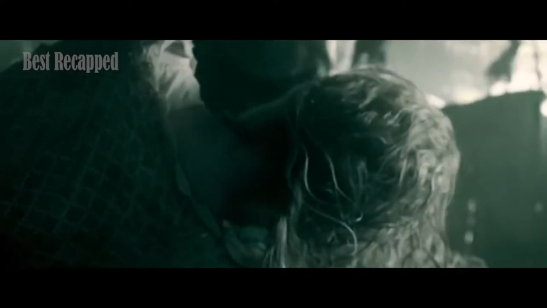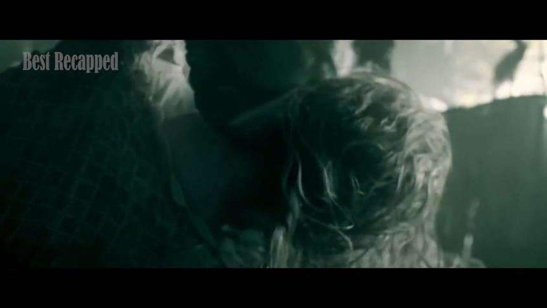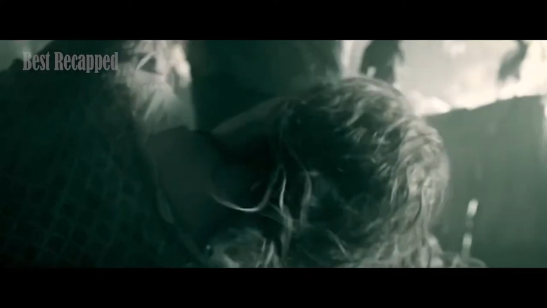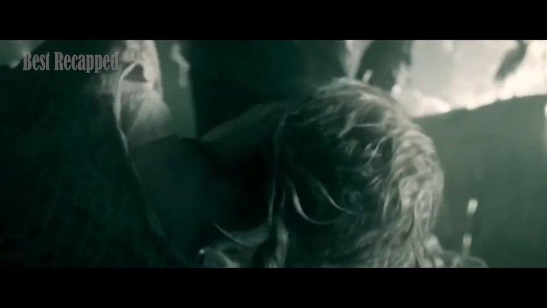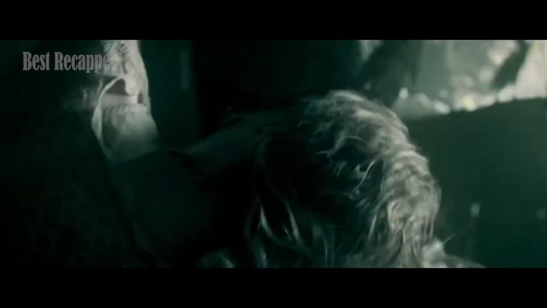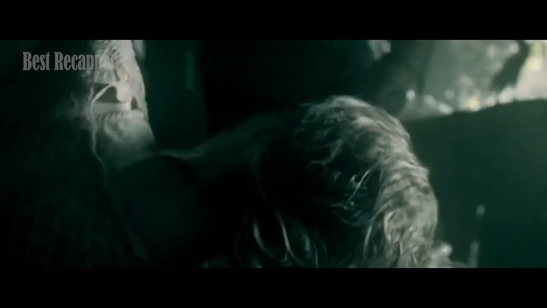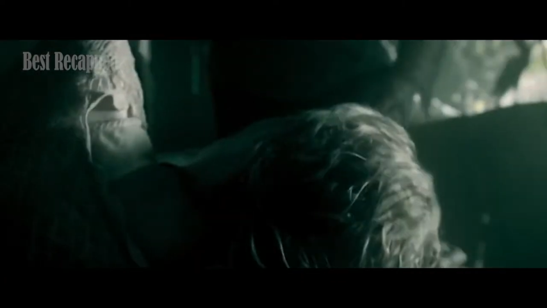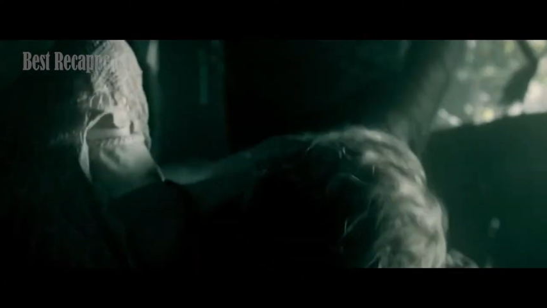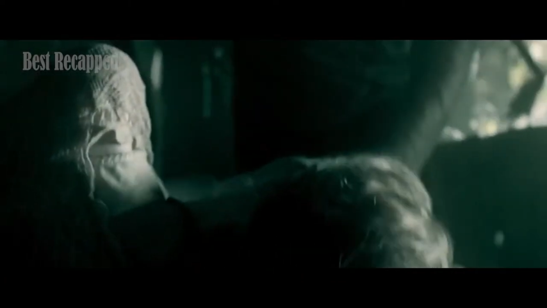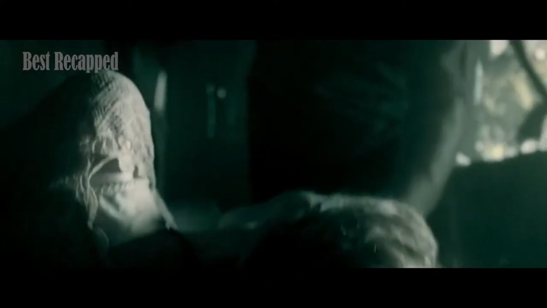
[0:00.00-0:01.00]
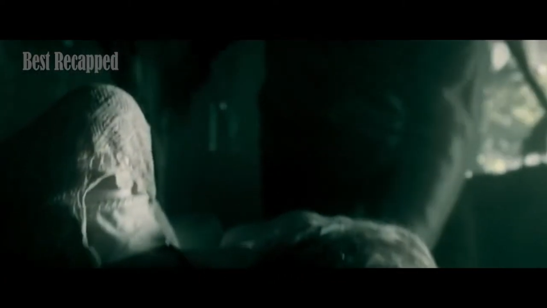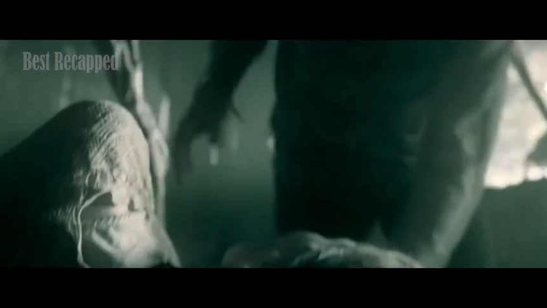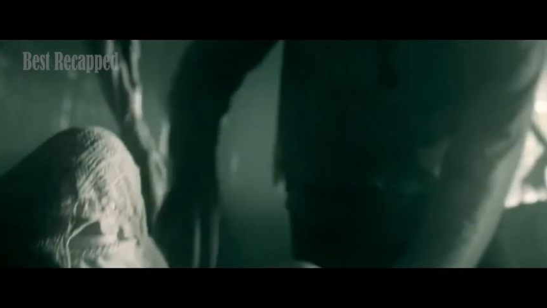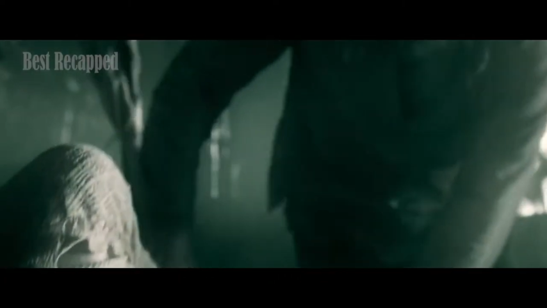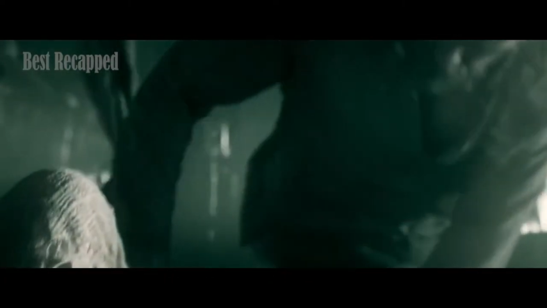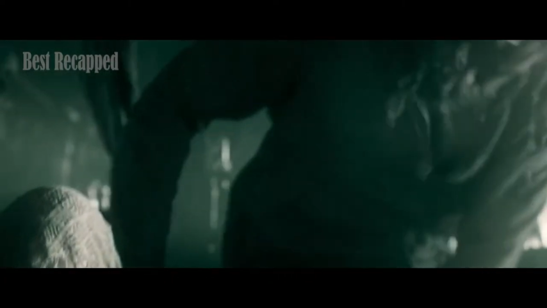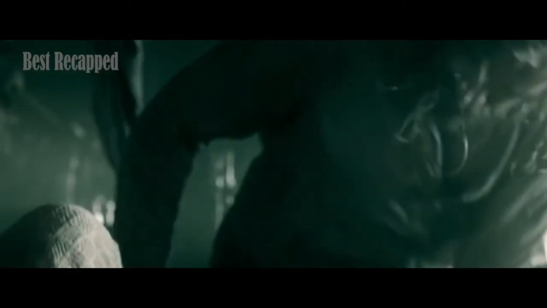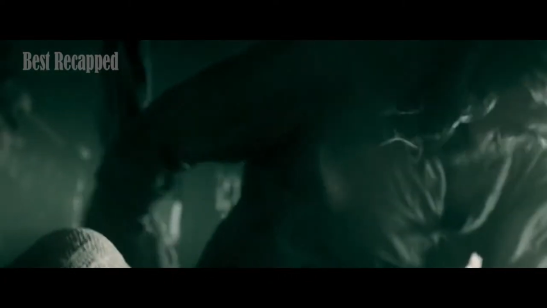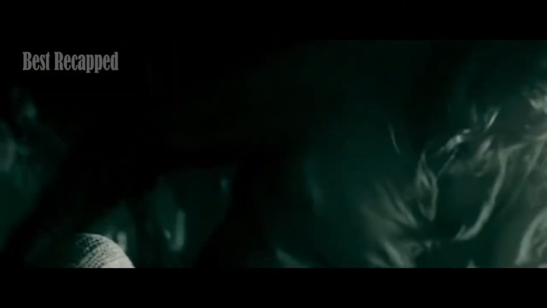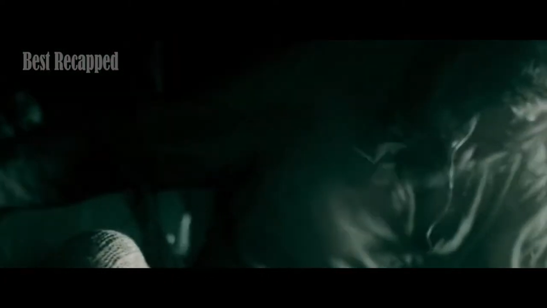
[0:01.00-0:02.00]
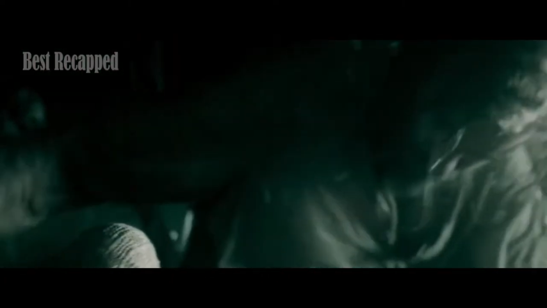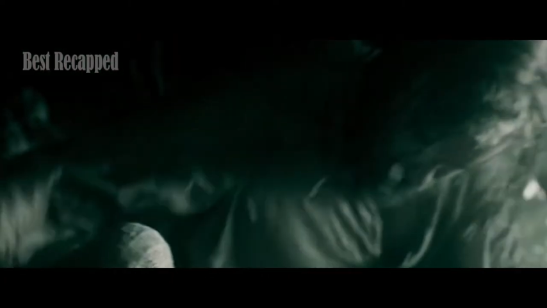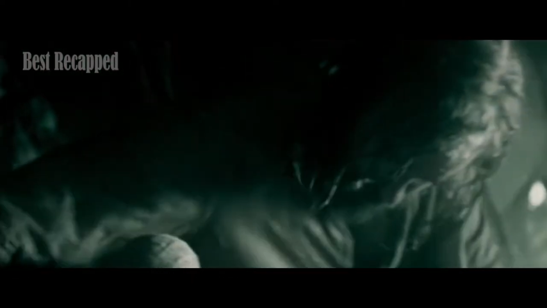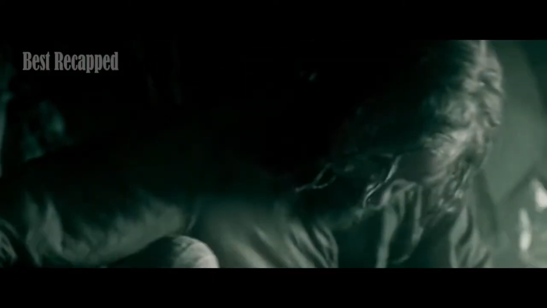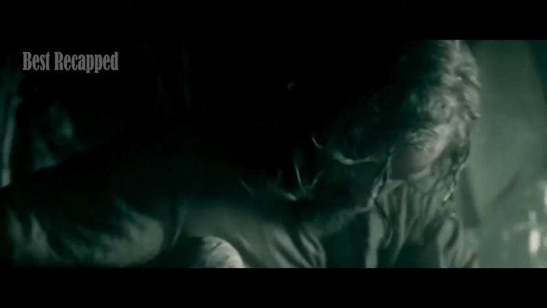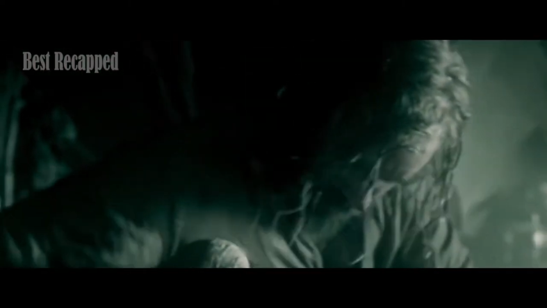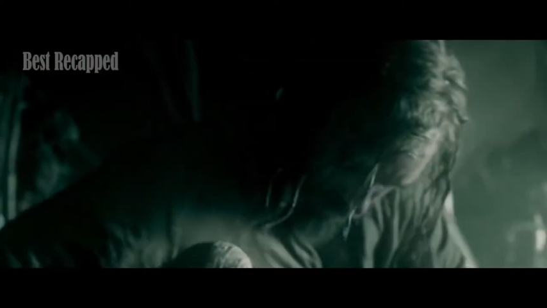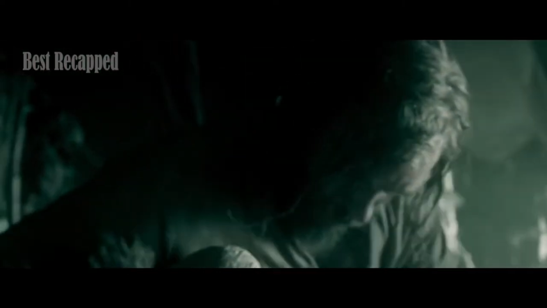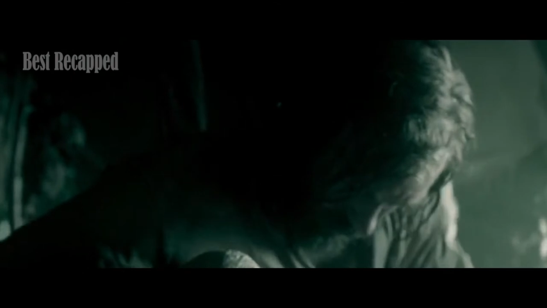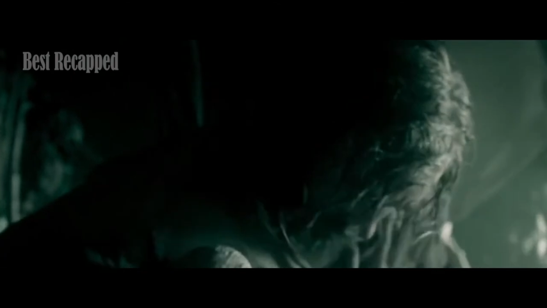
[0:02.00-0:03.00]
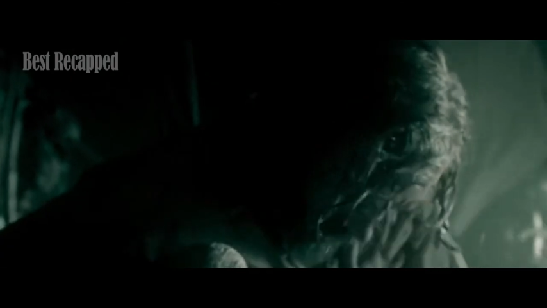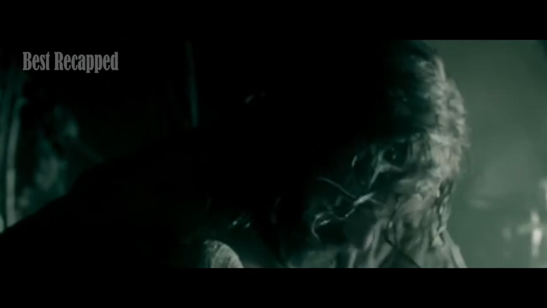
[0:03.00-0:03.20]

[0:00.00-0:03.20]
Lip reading: Nobody's mouth can be seen.